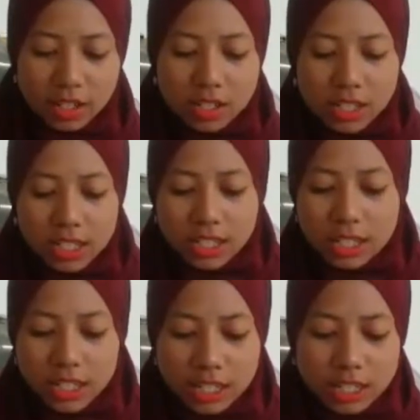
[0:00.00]
is a
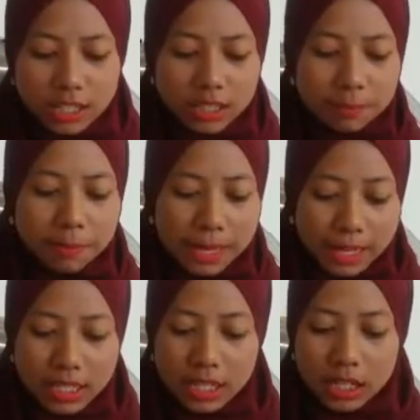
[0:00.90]

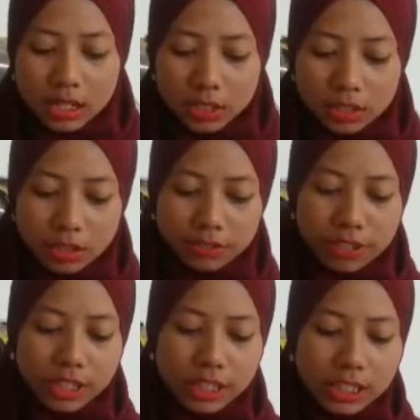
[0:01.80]
place
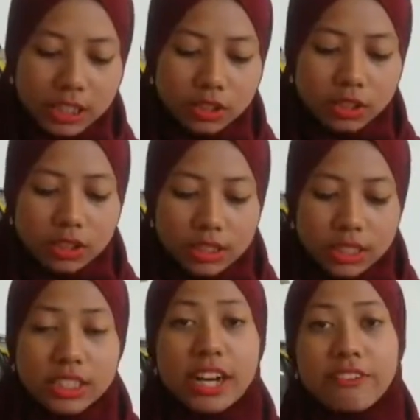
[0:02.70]
of critical role
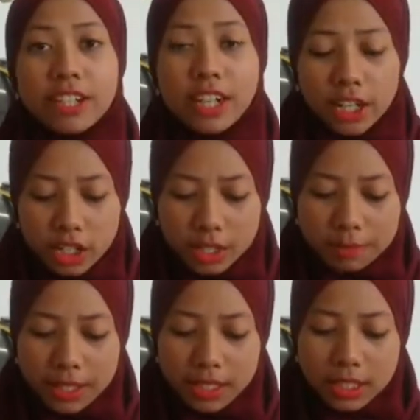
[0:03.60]
in driving
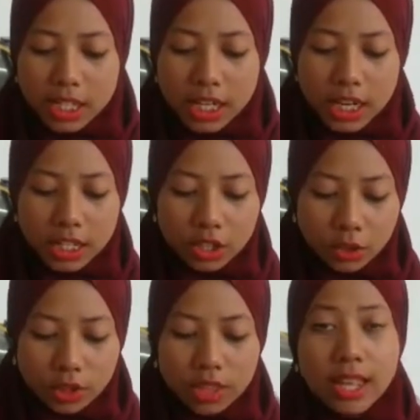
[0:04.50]
economic
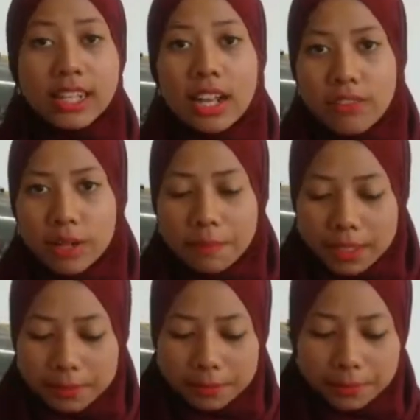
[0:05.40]
growth and
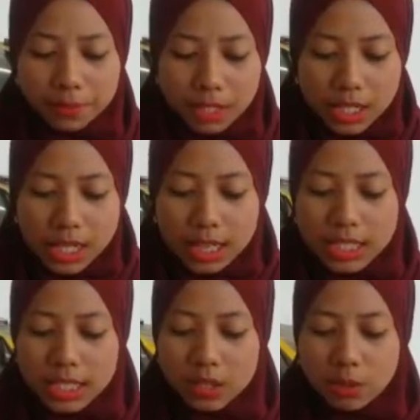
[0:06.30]
development.
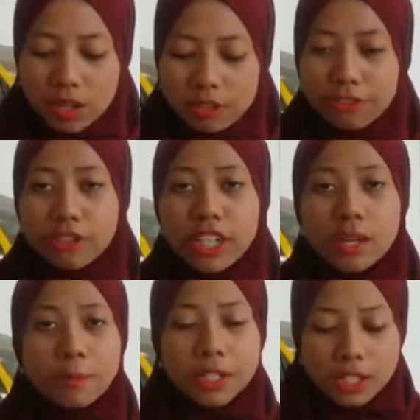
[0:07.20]
This is one of fully
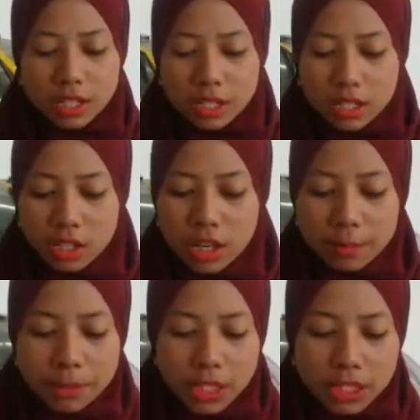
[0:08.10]
not
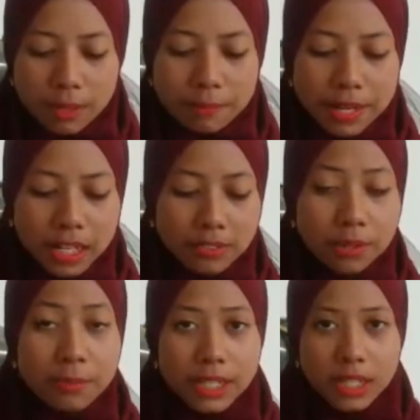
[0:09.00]
appreciated by
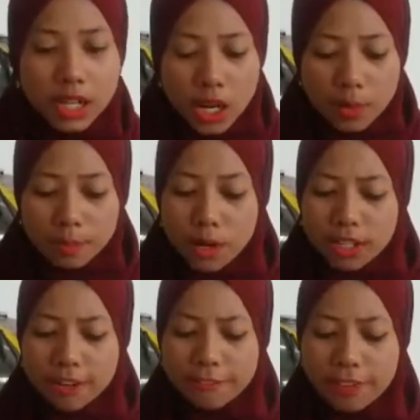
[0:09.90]
government. More
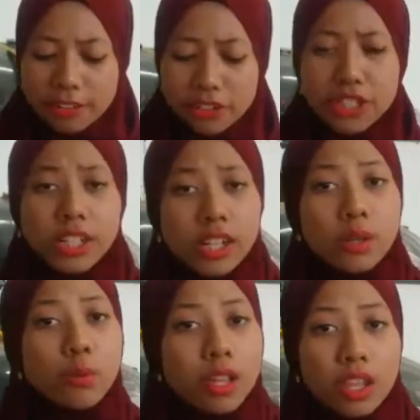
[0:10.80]
than 5
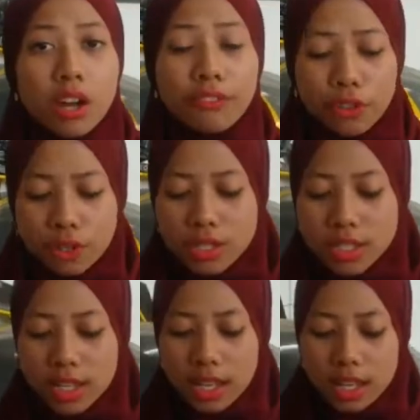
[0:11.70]
trillion worth of
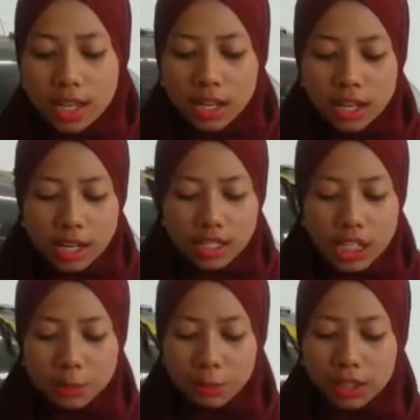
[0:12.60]
goods are
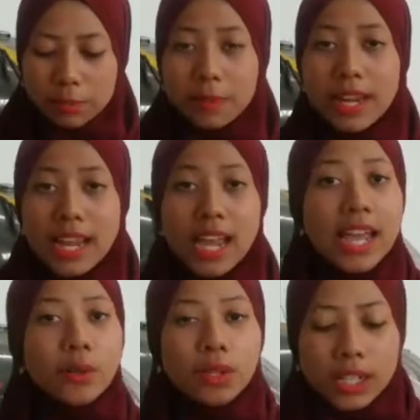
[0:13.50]
transported by air
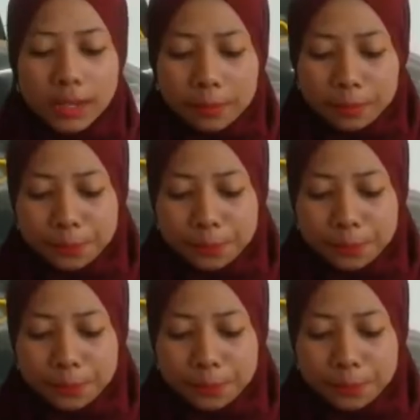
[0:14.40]
annually,